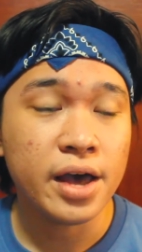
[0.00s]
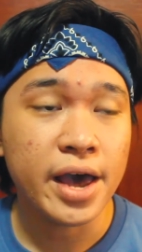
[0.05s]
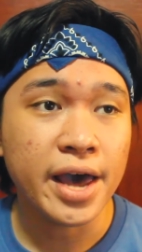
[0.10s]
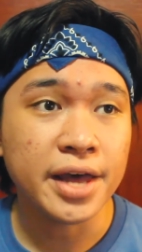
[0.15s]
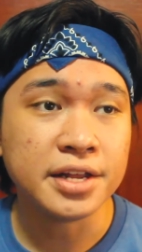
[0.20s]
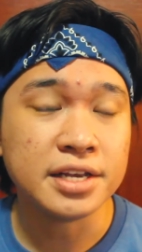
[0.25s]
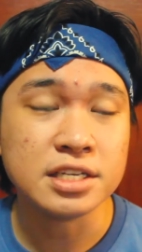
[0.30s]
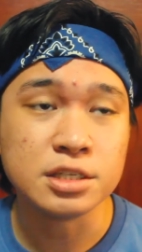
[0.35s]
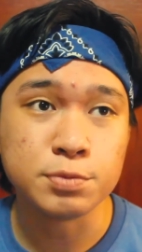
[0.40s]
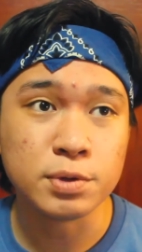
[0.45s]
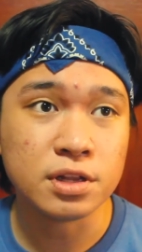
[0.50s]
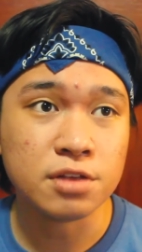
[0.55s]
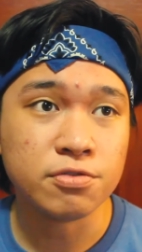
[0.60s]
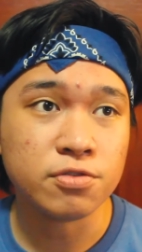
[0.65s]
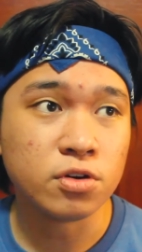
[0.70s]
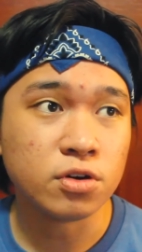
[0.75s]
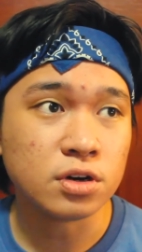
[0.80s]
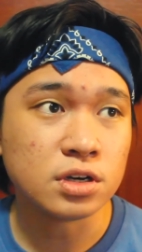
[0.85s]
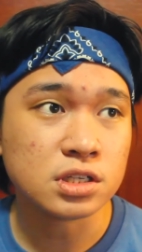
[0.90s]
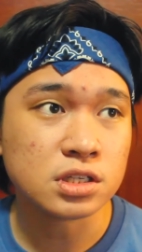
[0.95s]
And he's really
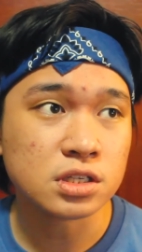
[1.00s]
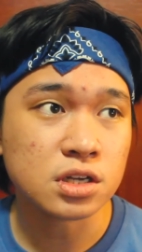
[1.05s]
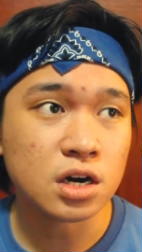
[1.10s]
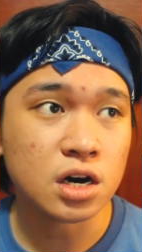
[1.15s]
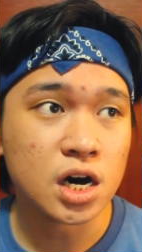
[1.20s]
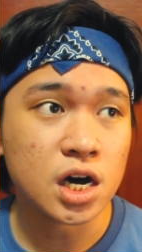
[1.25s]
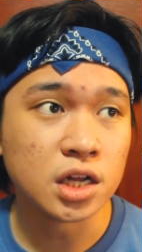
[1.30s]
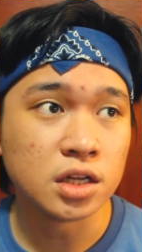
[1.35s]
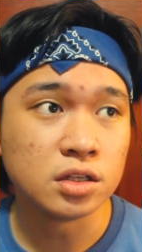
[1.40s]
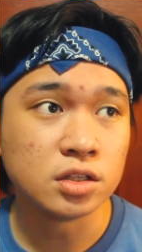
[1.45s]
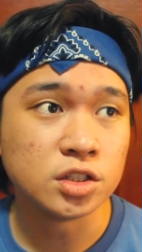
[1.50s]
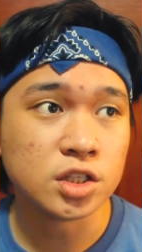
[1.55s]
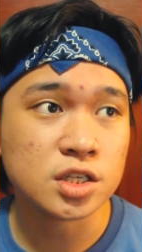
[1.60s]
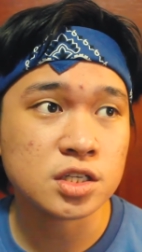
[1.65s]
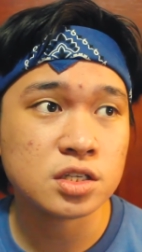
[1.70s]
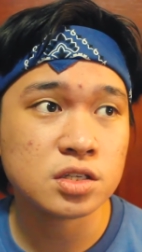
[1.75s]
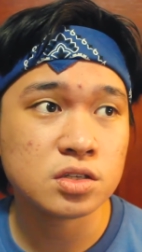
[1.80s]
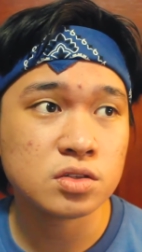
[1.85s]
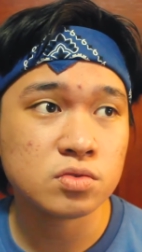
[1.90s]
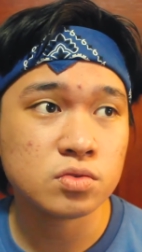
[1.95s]
focused on
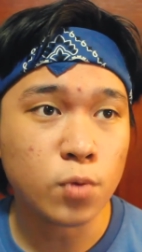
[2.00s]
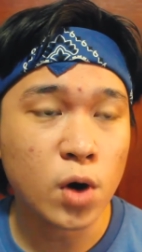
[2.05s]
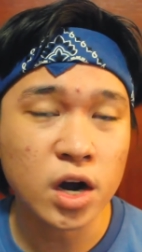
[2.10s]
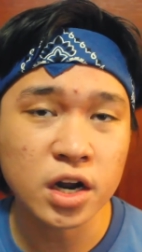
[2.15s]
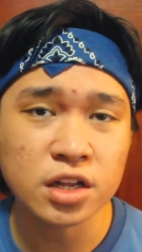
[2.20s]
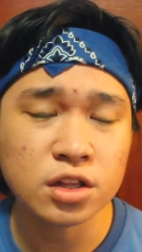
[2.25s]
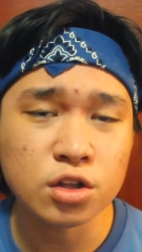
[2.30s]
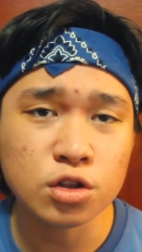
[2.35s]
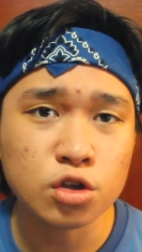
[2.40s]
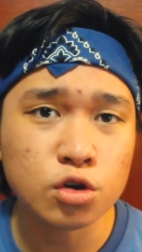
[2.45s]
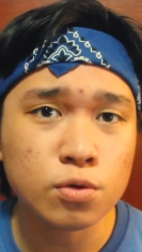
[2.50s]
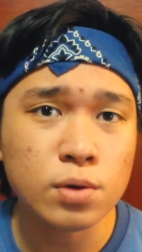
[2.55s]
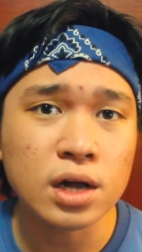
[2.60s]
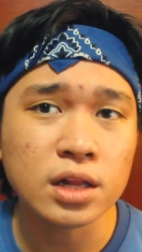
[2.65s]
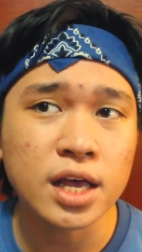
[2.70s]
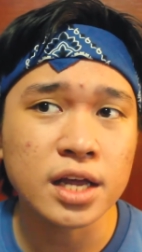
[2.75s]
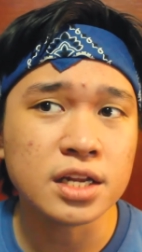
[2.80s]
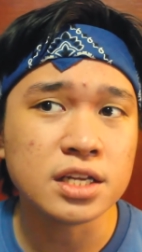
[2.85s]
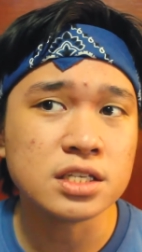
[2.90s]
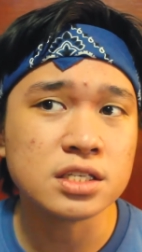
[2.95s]
just wanting to do
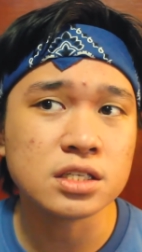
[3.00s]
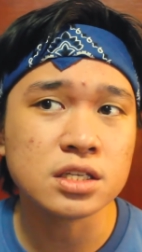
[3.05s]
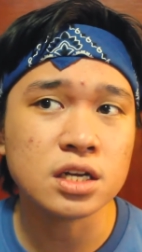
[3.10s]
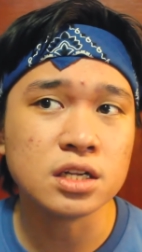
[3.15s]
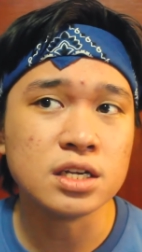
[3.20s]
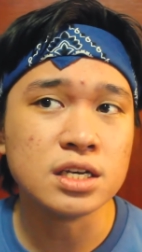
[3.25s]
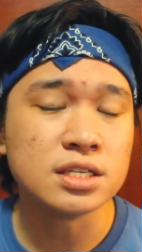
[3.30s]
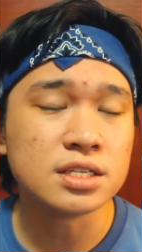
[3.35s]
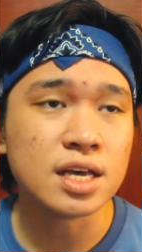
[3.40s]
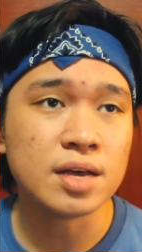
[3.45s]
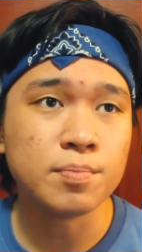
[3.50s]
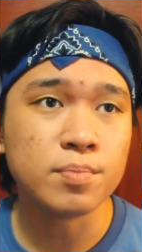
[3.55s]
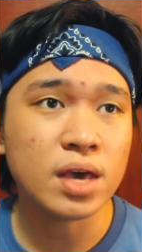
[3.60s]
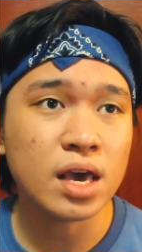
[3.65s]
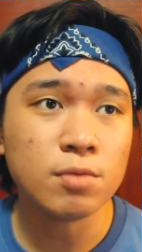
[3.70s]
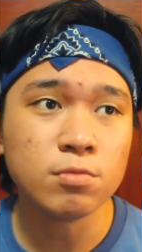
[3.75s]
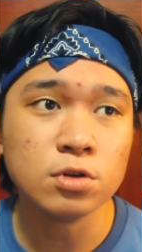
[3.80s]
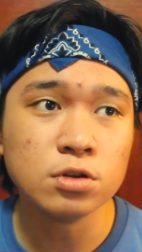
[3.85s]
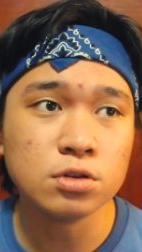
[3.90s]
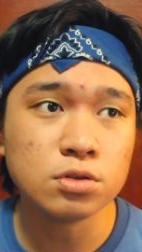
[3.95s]
well in his studies and
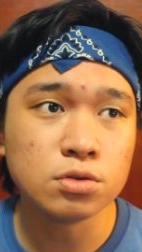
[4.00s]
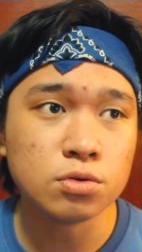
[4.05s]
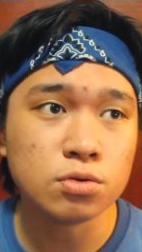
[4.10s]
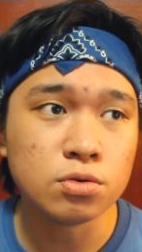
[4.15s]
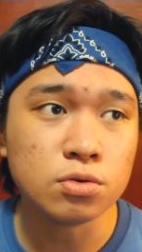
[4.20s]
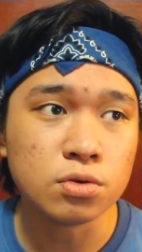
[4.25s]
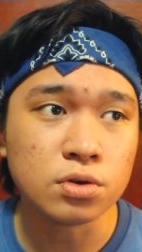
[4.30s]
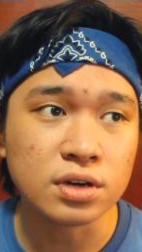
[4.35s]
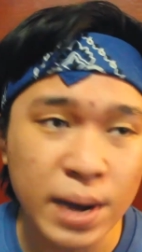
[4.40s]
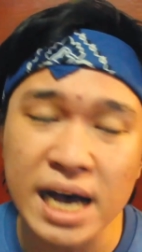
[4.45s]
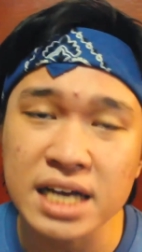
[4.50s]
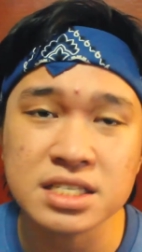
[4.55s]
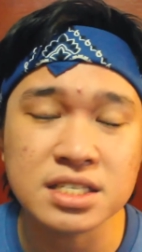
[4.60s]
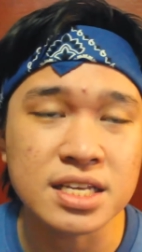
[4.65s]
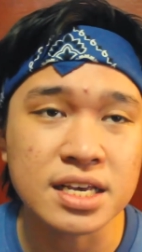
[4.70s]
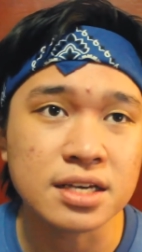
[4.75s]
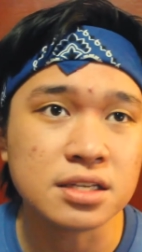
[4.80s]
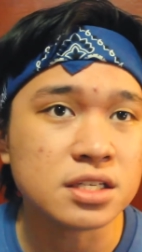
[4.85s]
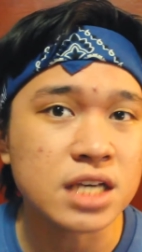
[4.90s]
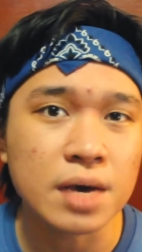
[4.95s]
be able to pass
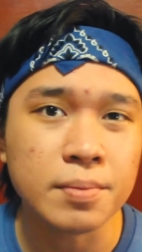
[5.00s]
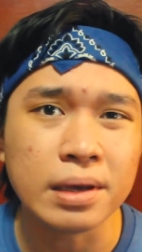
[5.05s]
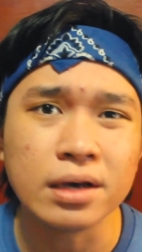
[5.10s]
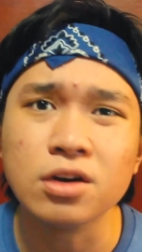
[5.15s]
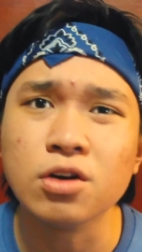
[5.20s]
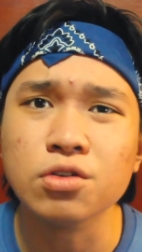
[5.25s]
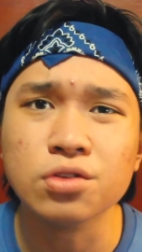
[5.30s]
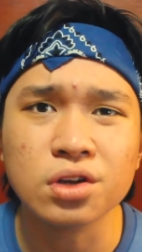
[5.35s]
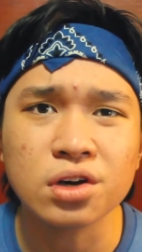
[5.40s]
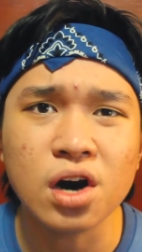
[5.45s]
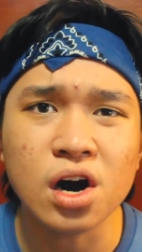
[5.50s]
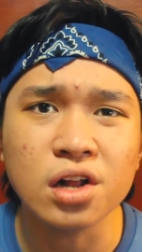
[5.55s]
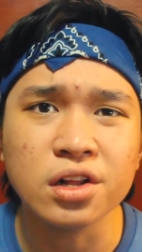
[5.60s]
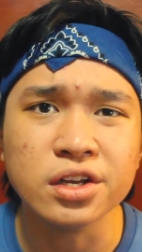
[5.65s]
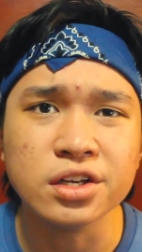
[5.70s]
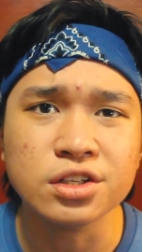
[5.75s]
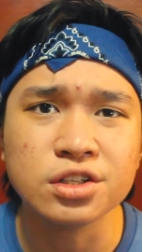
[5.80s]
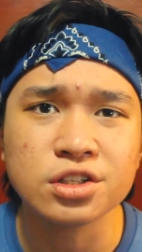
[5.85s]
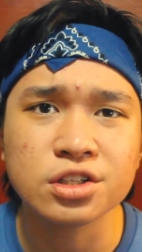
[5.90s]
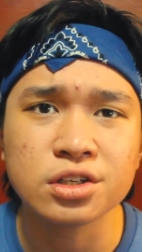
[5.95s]
the exam and go to
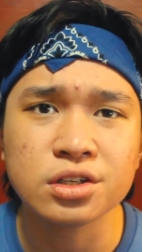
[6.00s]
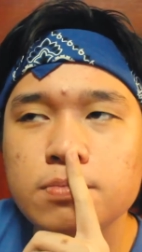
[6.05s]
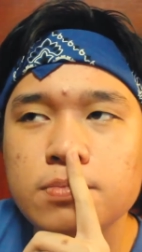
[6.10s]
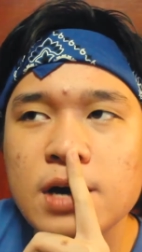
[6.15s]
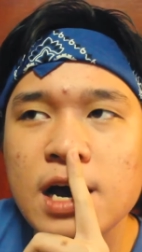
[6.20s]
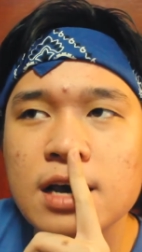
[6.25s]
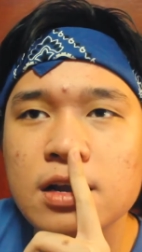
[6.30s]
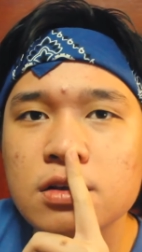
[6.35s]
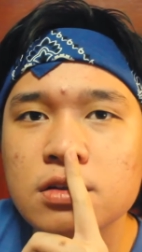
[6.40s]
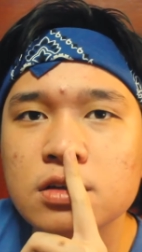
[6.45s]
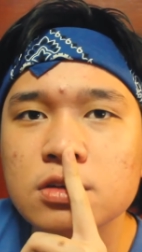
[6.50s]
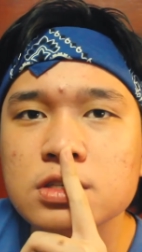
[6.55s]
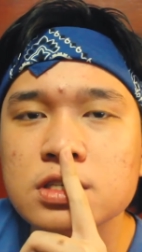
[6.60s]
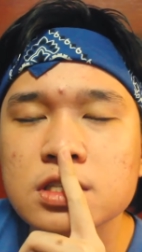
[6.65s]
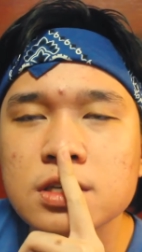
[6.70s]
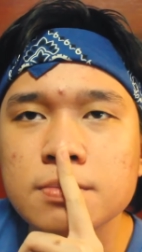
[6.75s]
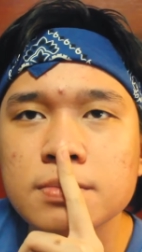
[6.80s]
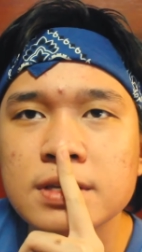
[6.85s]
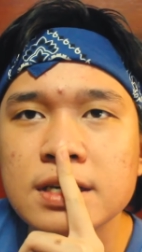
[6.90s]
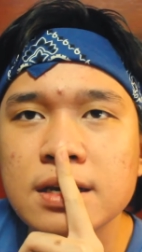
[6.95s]
college. But I don't know,
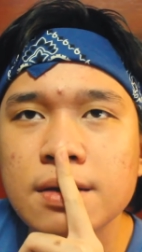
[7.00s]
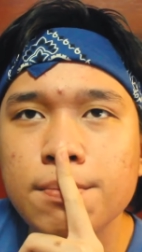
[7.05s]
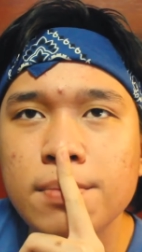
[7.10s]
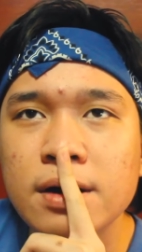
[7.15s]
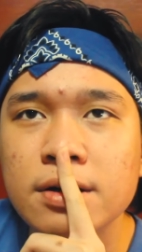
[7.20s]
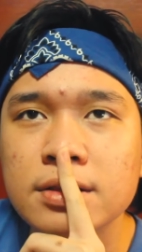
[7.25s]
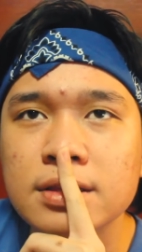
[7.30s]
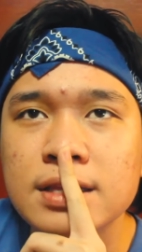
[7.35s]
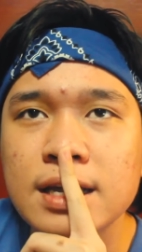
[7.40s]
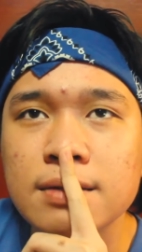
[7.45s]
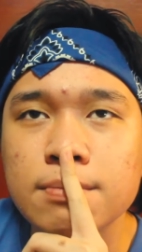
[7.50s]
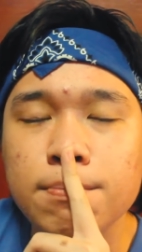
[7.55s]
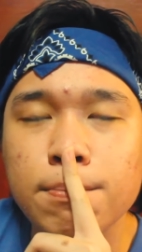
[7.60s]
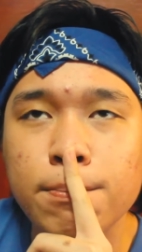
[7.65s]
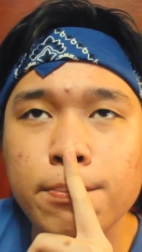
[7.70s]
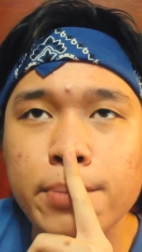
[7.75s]
something about that